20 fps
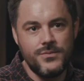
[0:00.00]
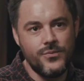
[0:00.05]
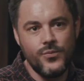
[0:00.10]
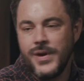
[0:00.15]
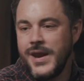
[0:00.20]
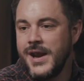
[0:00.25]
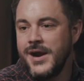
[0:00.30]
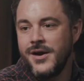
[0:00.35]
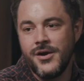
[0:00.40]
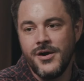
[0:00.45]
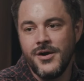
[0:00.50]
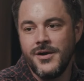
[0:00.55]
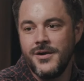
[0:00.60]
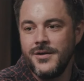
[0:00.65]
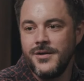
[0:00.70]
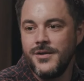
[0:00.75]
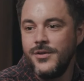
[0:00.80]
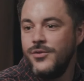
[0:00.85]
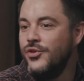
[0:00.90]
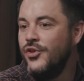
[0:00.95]
we are
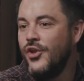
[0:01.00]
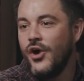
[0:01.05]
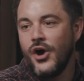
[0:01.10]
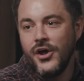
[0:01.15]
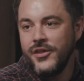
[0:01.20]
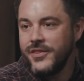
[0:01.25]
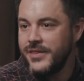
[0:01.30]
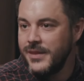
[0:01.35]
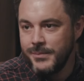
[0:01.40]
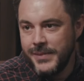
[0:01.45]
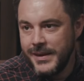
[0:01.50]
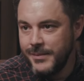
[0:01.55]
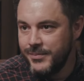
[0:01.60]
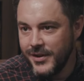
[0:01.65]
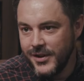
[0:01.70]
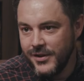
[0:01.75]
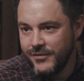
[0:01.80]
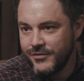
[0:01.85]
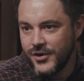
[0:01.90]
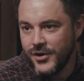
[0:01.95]
not the
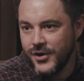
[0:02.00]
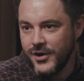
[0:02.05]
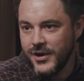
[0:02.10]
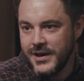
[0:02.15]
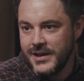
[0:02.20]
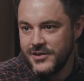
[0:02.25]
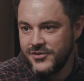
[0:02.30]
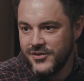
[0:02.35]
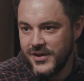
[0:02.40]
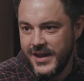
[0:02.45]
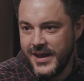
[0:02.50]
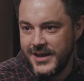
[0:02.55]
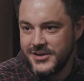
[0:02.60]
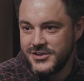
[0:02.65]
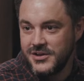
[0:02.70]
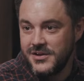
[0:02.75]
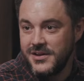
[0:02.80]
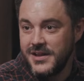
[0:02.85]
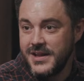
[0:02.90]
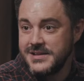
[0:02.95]
people of God as a
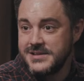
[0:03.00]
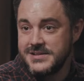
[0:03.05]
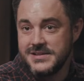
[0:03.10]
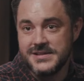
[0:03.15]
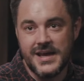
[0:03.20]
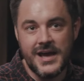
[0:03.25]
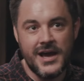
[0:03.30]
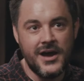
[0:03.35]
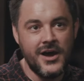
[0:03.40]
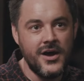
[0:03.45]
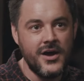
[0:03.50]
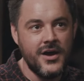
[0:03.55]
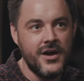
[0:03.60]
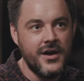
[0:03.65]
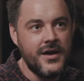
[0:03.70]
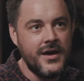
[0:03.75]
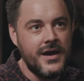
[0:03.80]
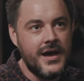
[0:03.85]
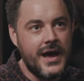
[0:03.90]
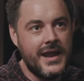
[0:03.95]
nation. This is a
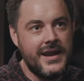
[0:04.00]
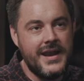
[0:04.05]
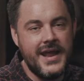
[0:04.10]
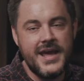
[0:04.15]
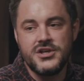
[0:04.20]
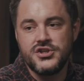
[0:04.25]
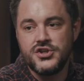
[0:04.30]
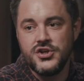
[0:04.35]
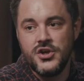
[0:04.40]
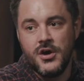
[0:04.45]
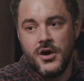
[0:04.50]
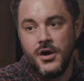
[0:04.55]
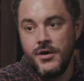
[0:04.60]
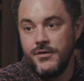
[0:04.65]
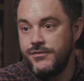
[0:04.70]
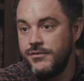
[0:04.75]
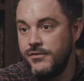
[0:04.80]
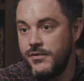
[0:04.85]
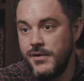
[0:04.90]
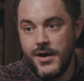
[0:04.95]
nation
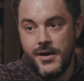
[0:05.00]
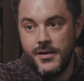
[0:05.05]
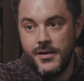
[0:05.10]
of